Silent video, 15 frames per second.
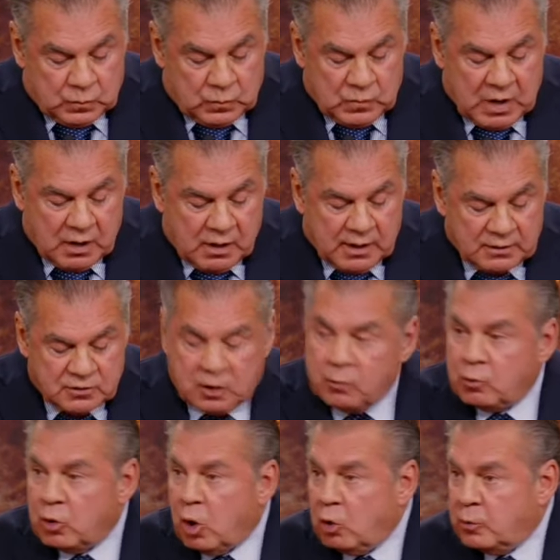Not like
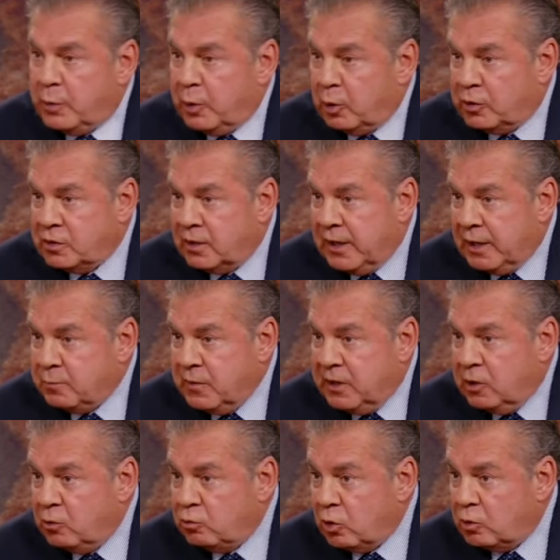some rogue person like me
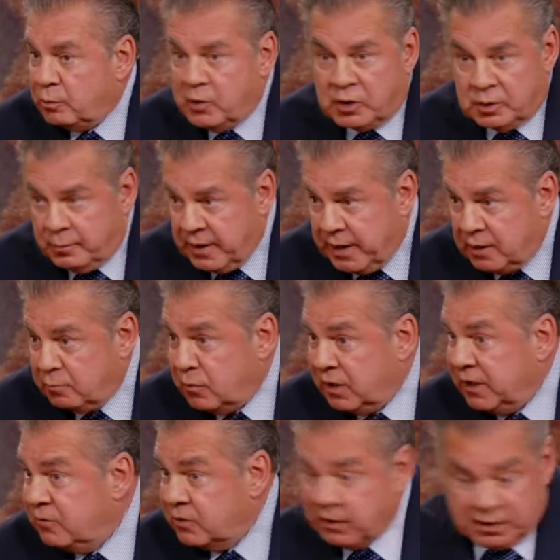who wrote a book about it and
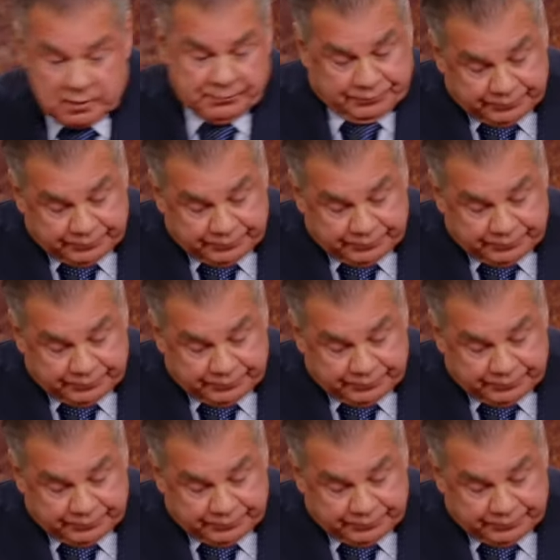believes in it.